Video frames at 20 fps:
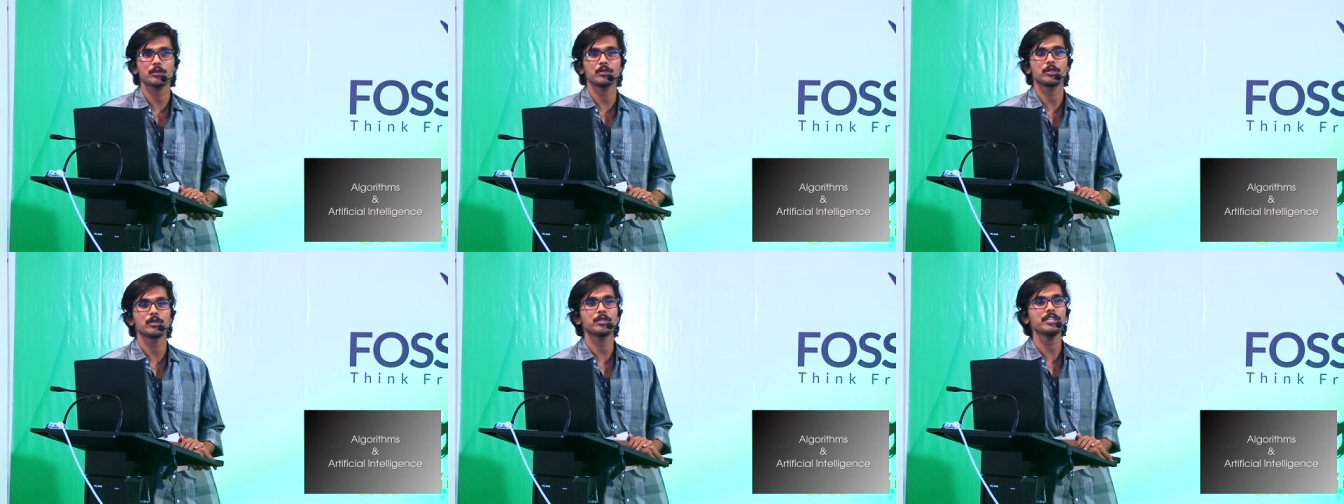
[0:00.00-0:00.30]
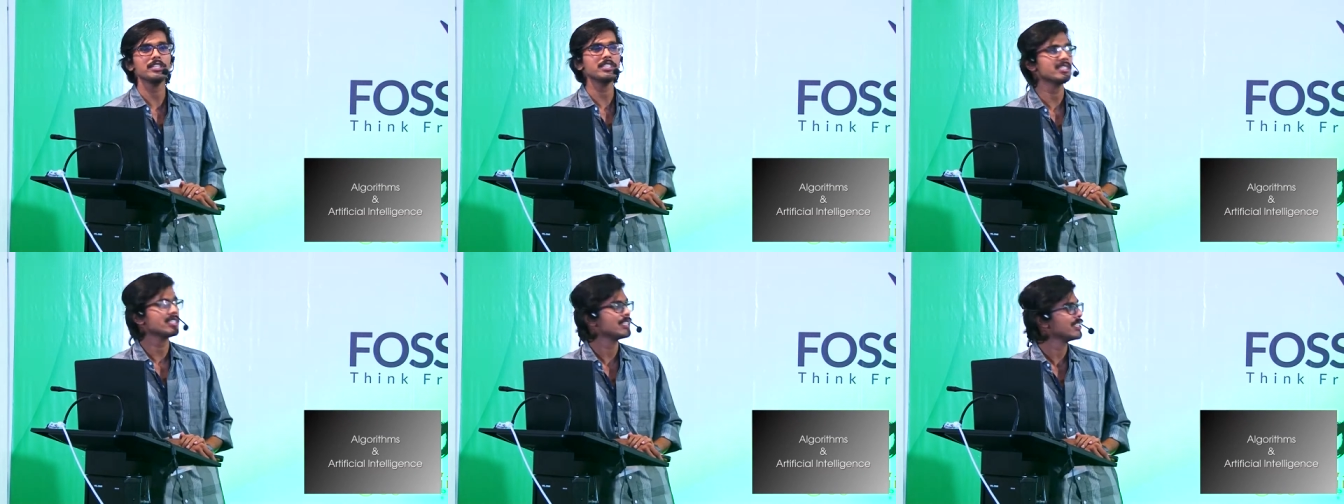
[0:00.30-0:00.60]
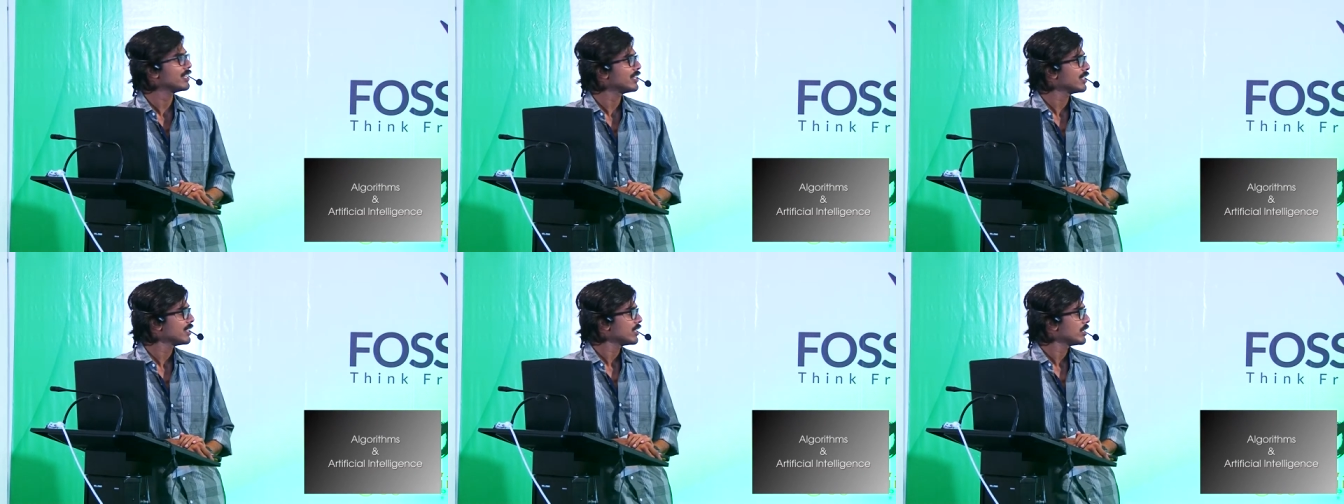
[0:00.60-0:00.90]
could do it.
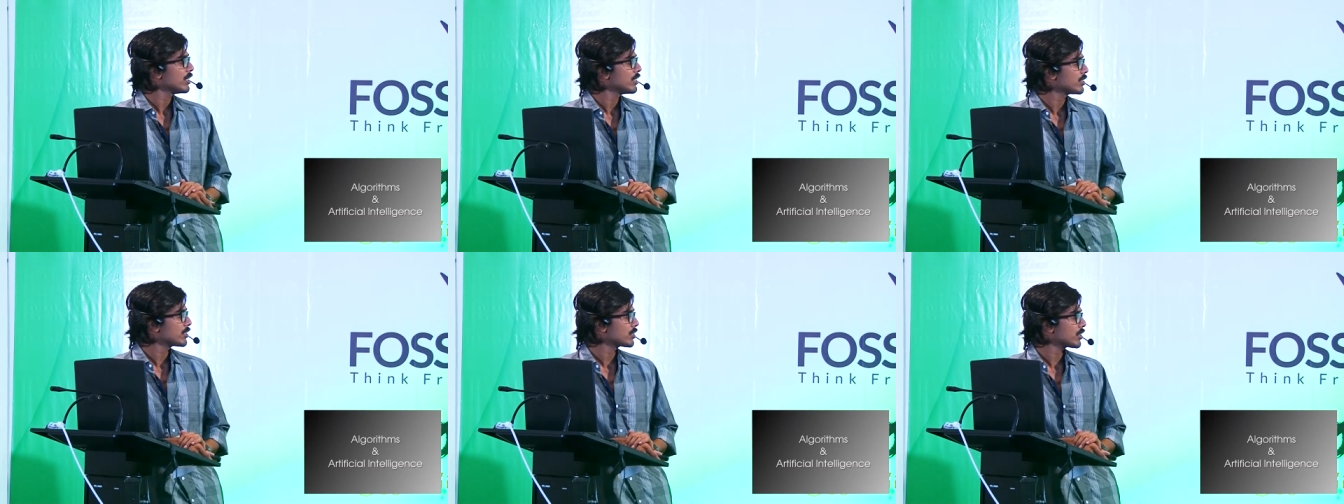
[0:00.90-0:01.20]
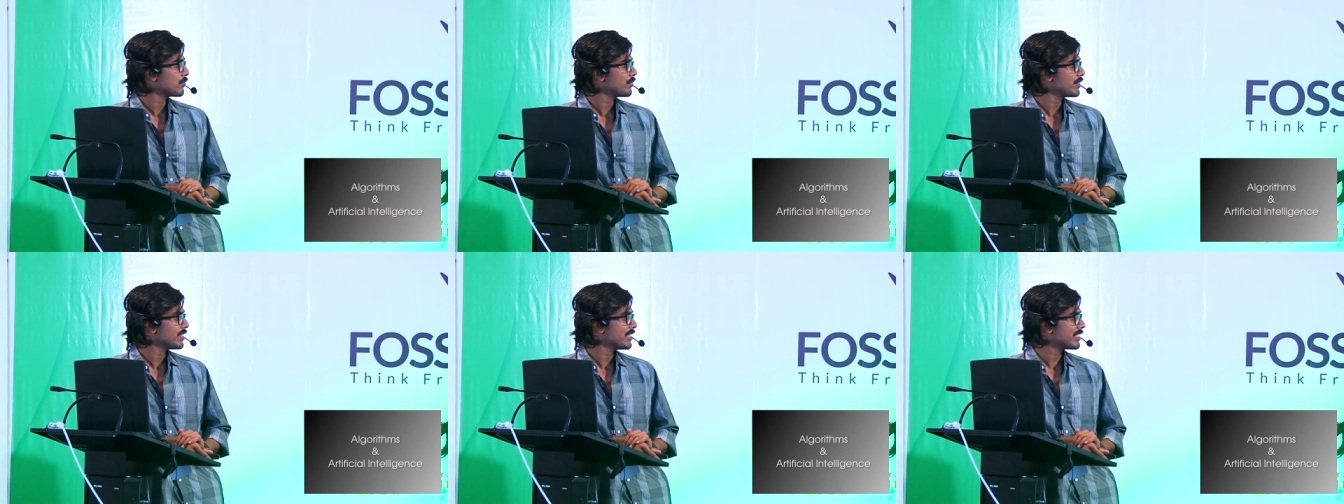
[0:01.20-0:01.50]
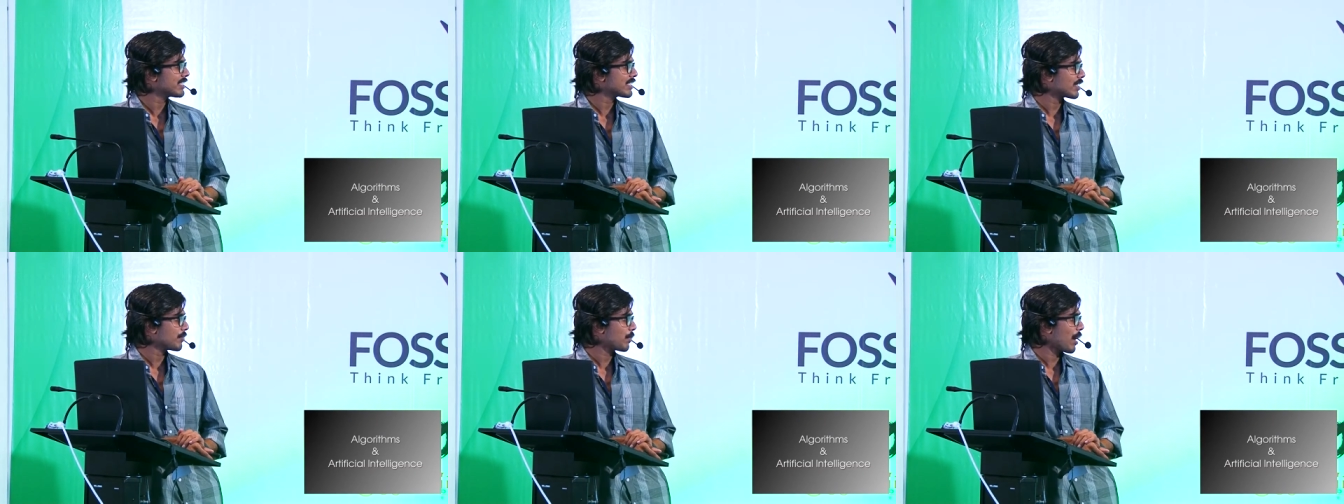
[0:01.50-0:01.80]
So we
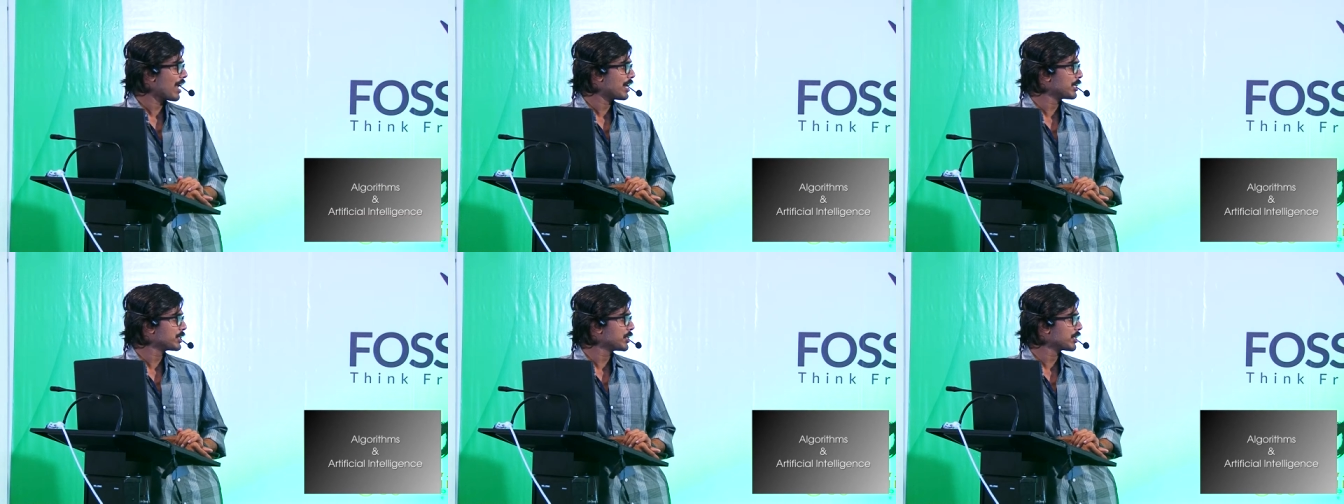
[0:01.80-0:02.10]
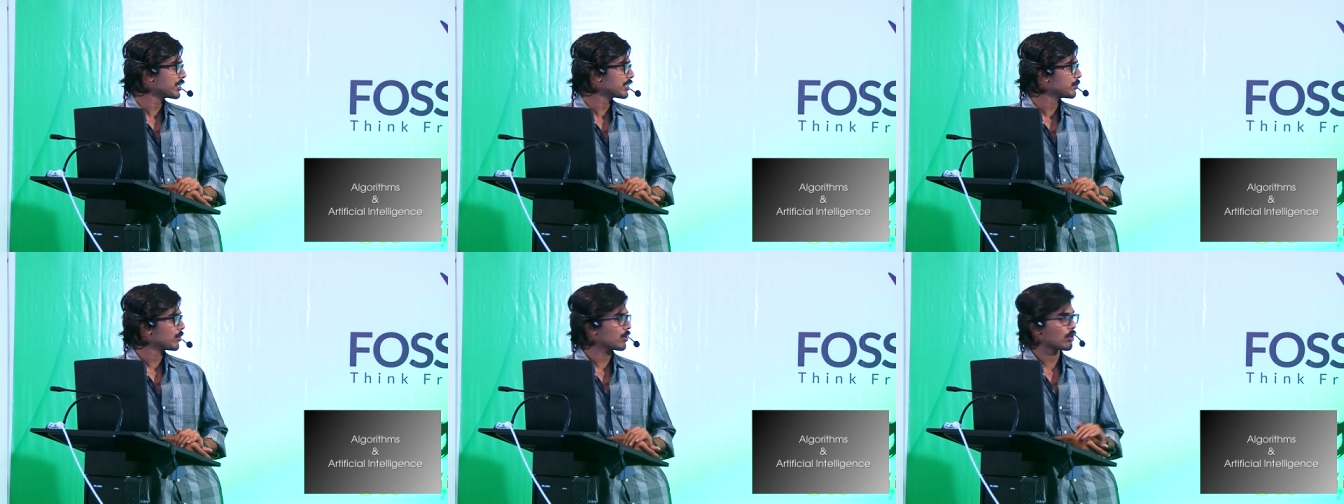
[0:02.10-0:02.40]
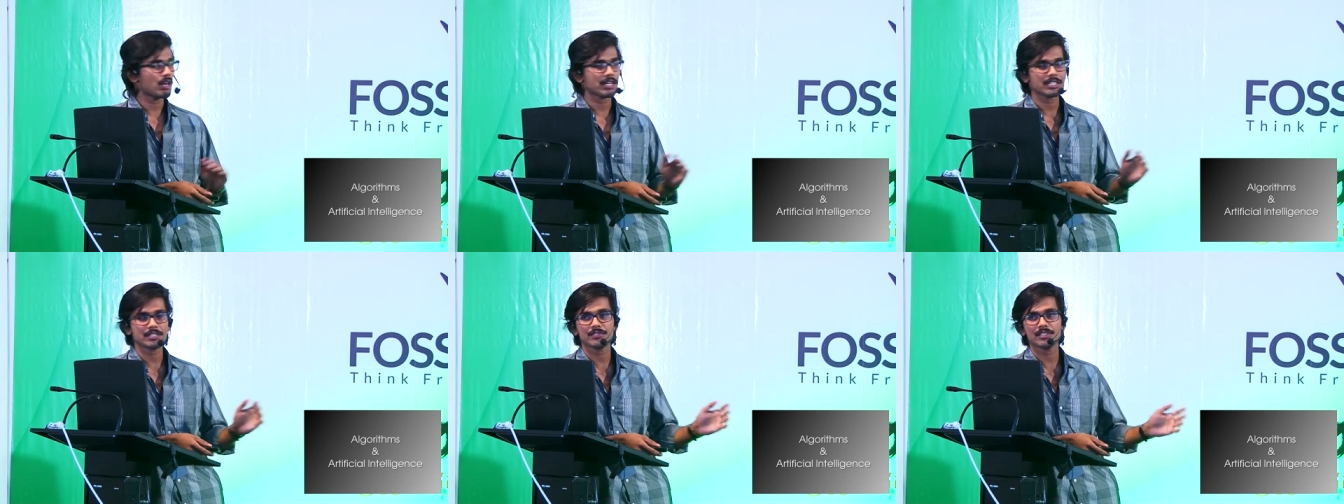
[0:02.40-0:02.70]
need some algorithm or
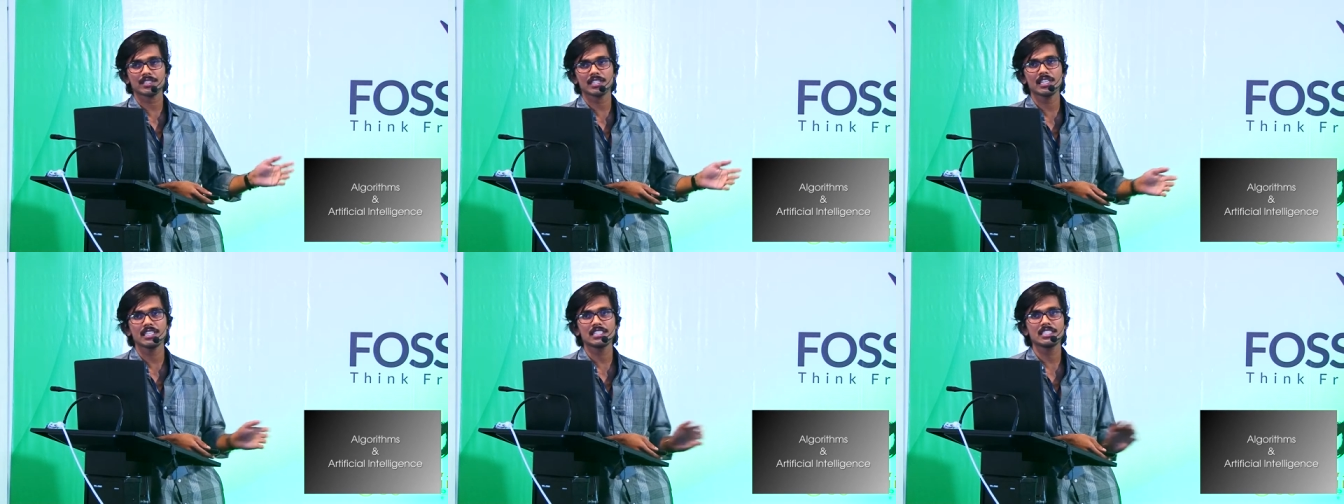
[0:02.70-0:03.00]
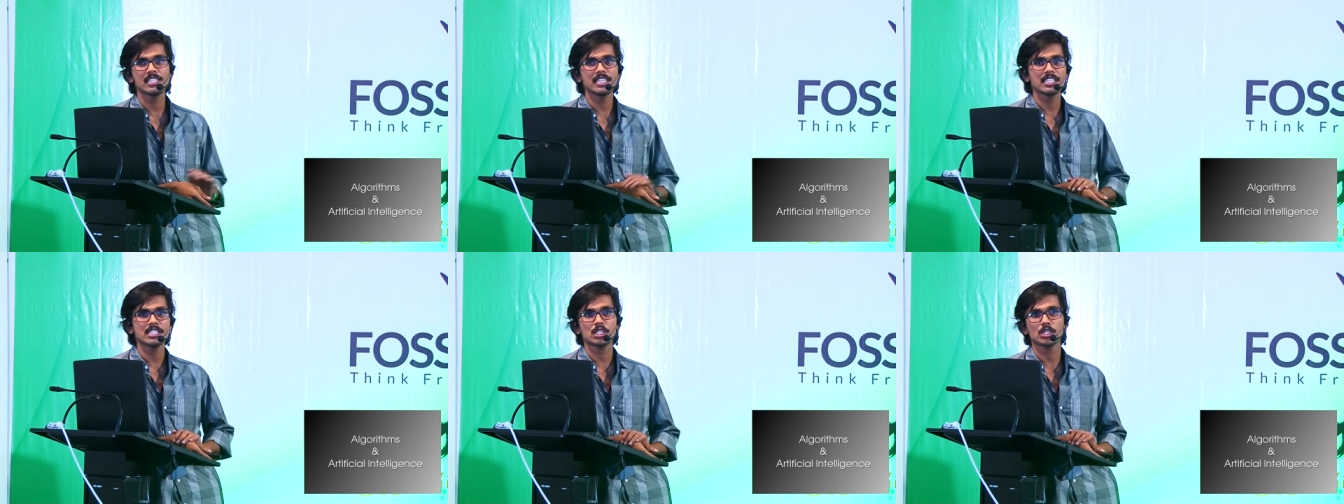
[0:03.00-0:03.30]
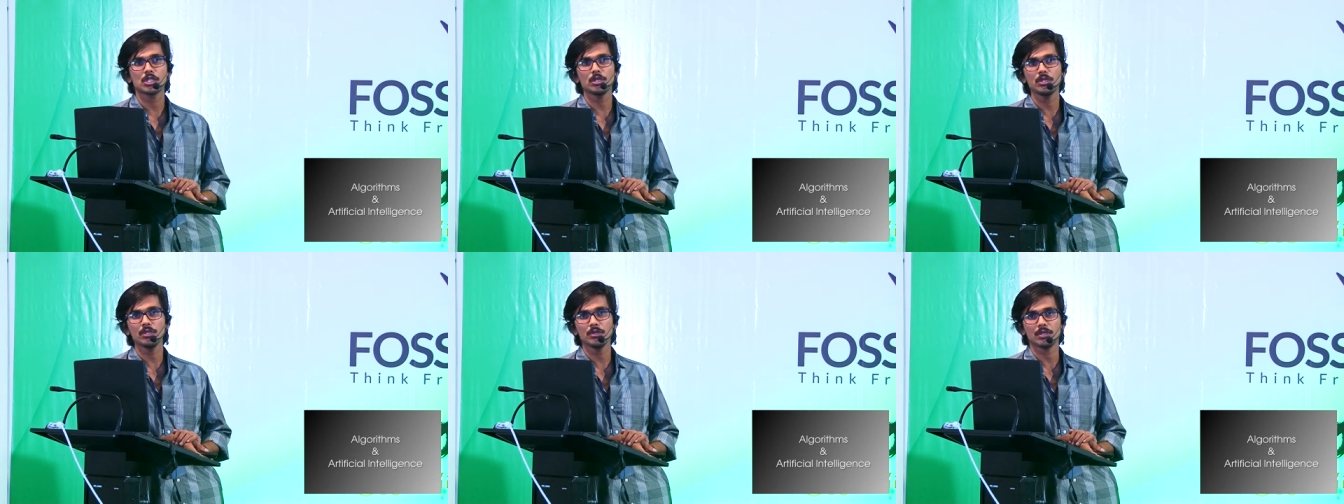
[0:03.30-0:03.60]
artificial intelligence
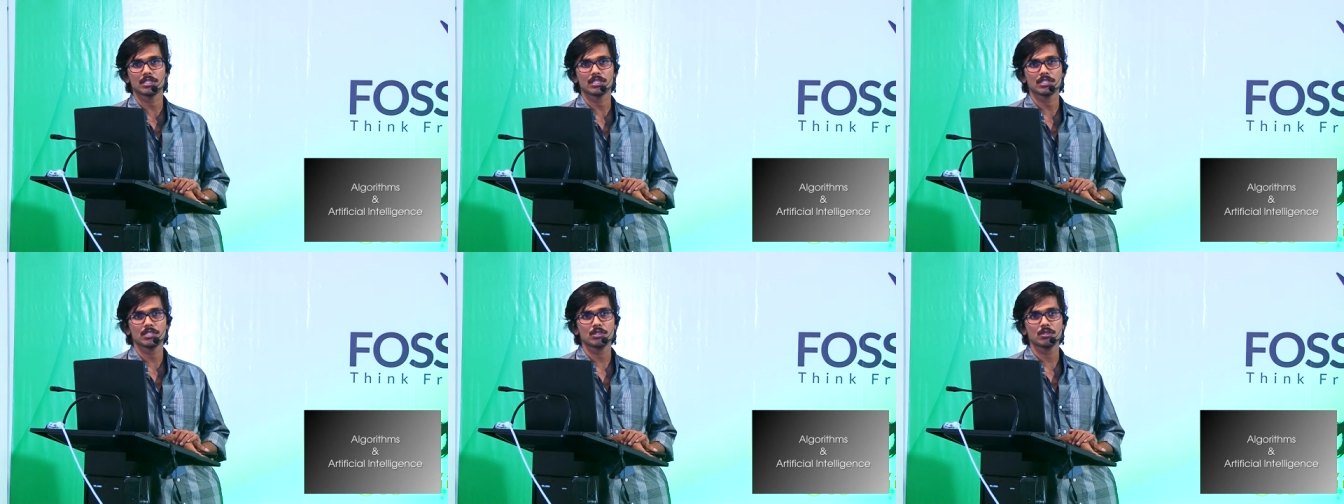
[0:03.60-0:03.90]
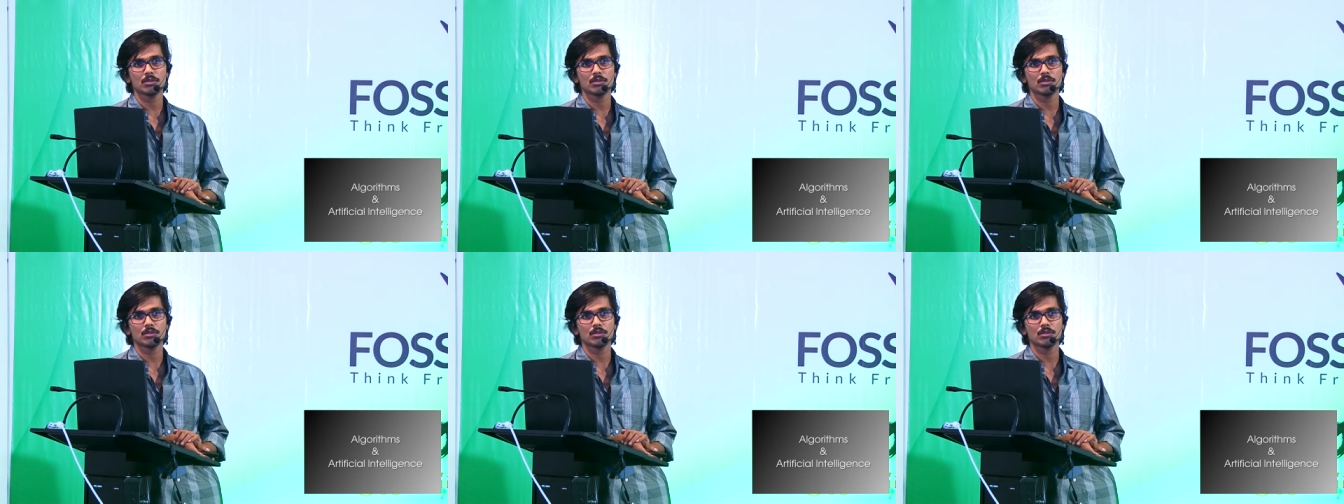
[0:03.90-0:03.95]
to do it,